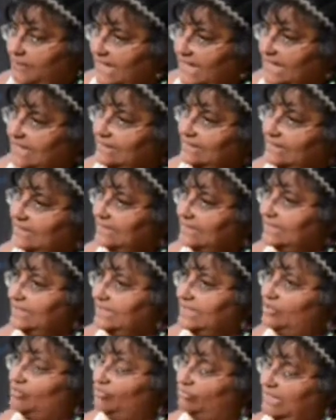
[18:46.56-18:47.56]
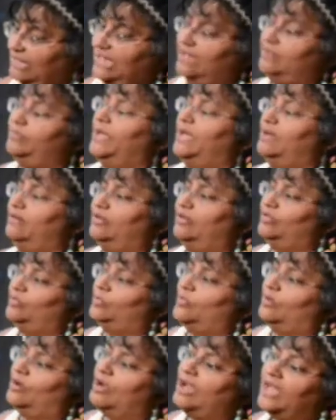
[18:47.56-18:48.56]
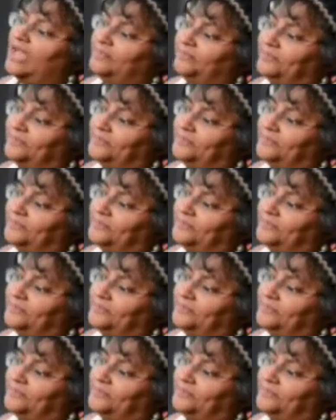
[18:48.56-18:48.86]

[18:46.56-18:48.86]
my grandparents were on.